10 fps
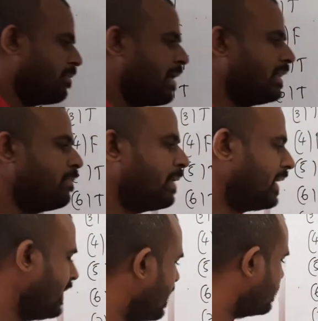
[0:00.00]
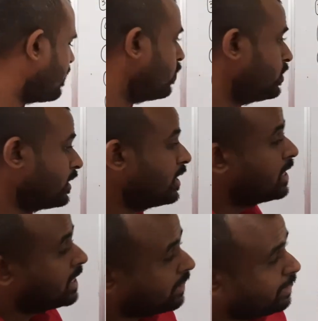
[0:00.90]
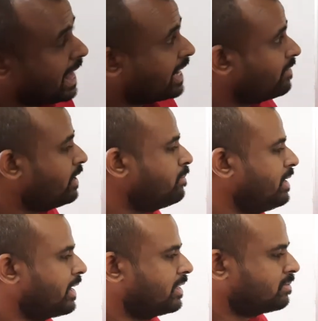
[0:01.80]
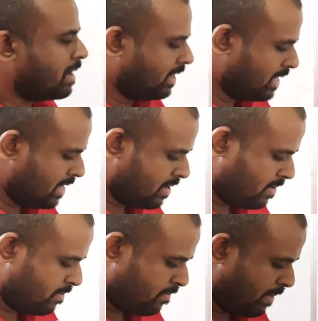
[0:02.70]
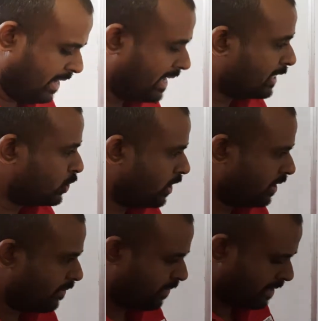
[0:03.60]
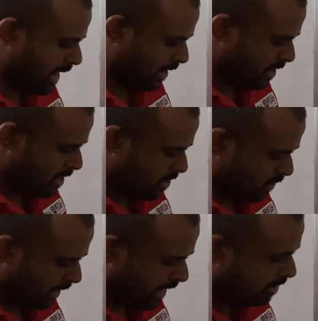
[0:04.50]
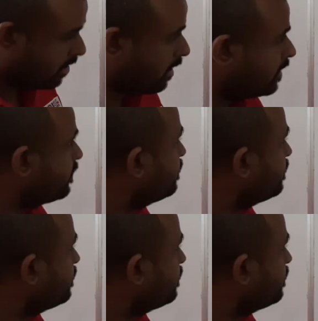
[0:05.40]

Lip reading: by the petty cash voucher that will be raised by the petty cashier, right? Okay, that's all.